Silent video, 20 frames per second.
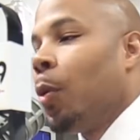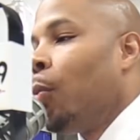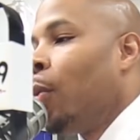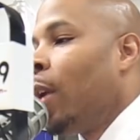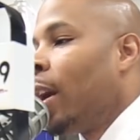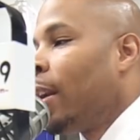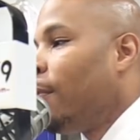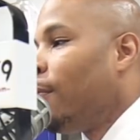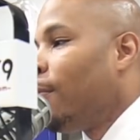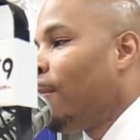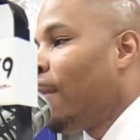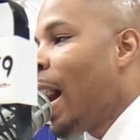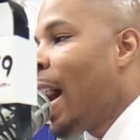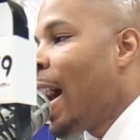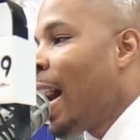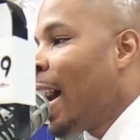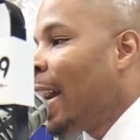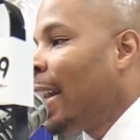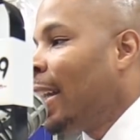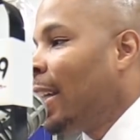with one of
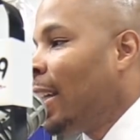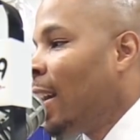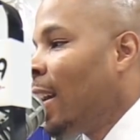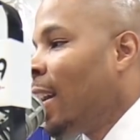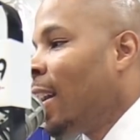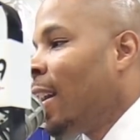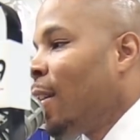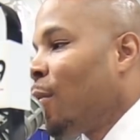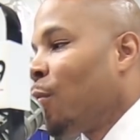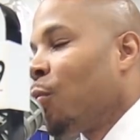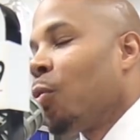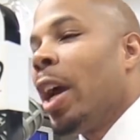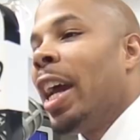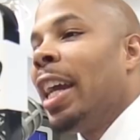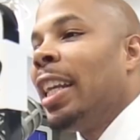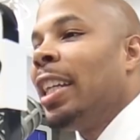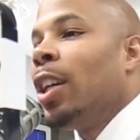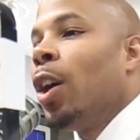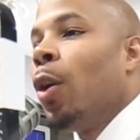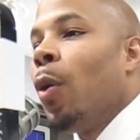my
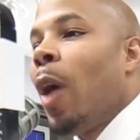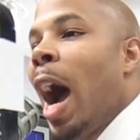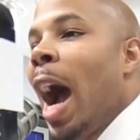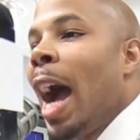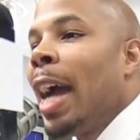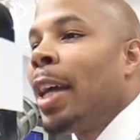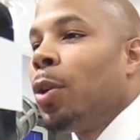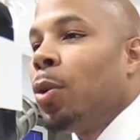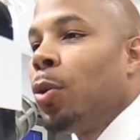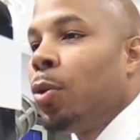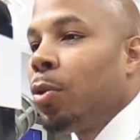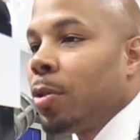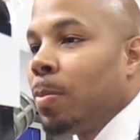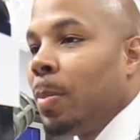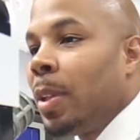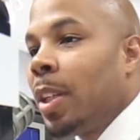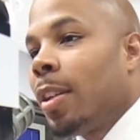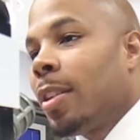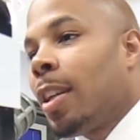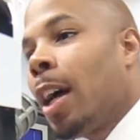radio idols
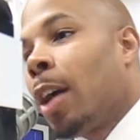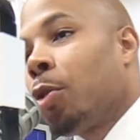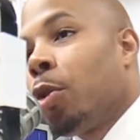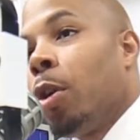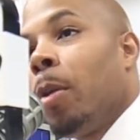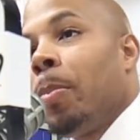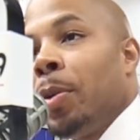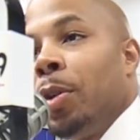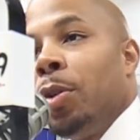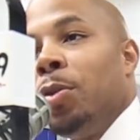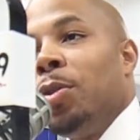because I grew up